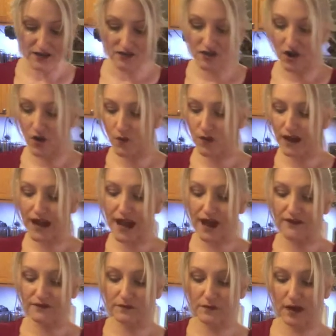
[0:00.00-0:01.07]
So what I
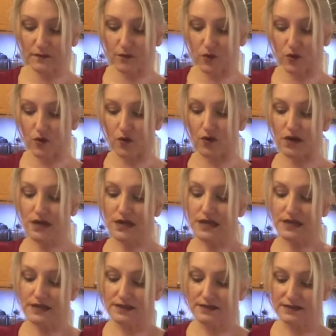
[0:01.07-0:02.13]
have in my bowl
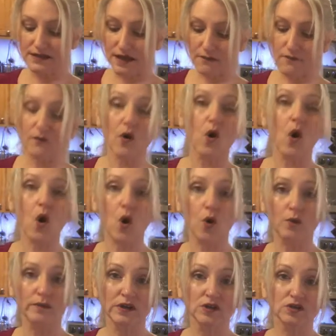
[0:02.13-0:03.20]
is some
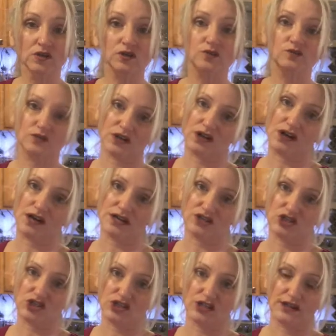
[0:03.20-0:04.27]
whole milk ricotta
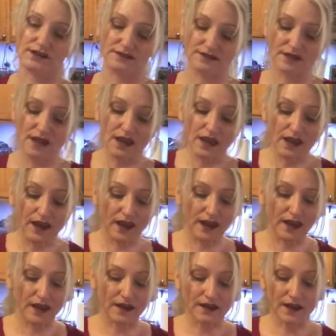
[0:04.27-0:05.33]
cheese,
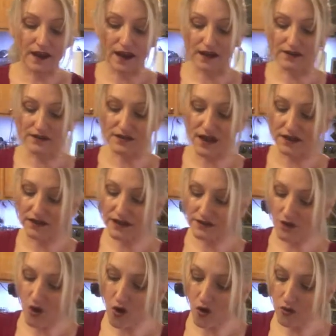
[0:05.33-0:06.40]
and I like
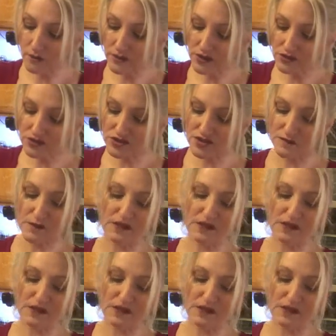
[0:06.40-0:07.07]
the whole milk just